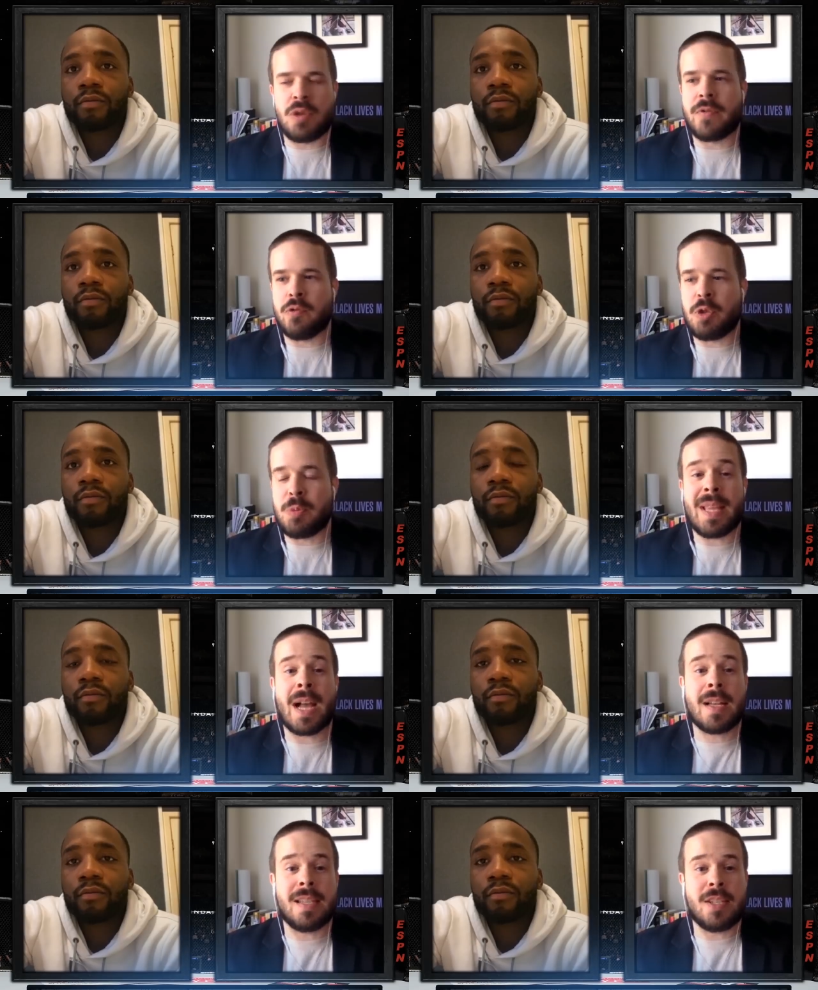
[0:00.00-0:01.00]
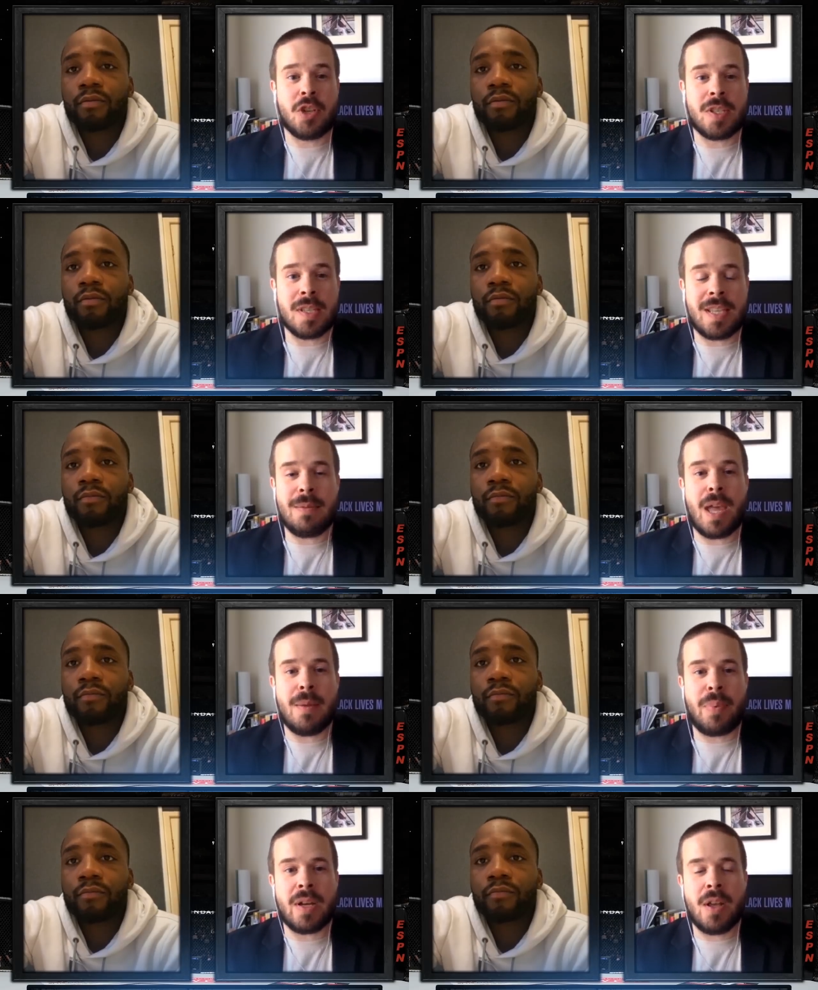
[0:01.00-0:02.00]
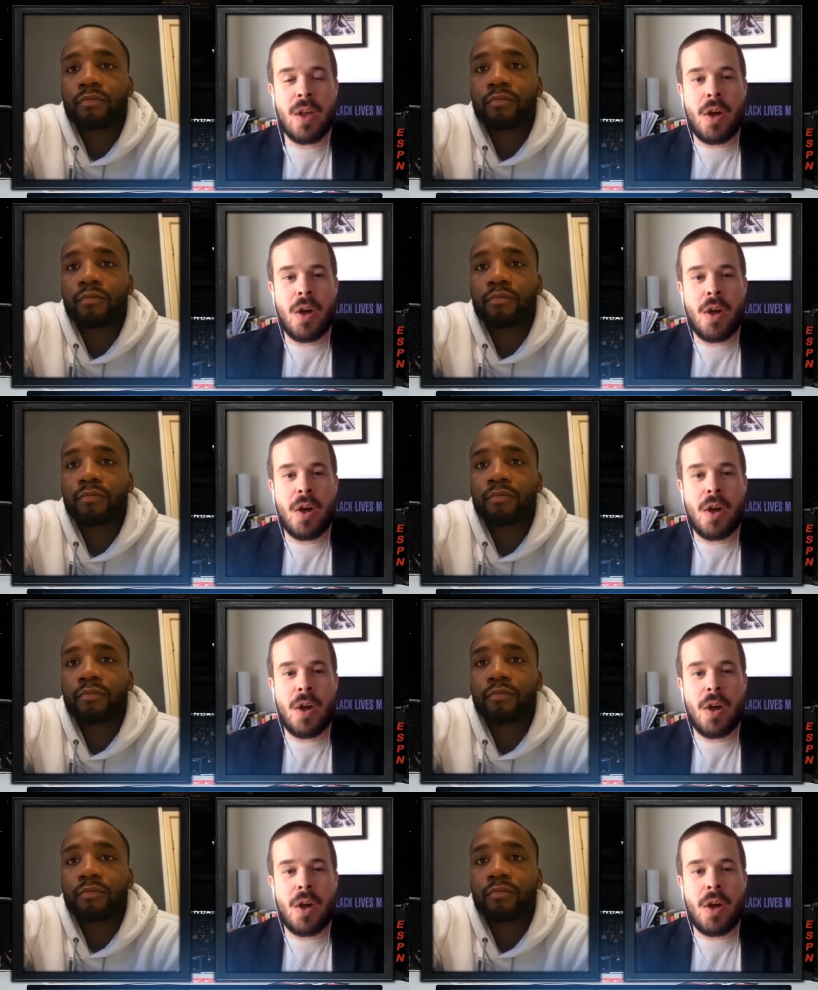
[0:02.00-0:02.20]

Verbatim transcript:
Speaker 1: rooting for Usman, not because he's just his teammate, but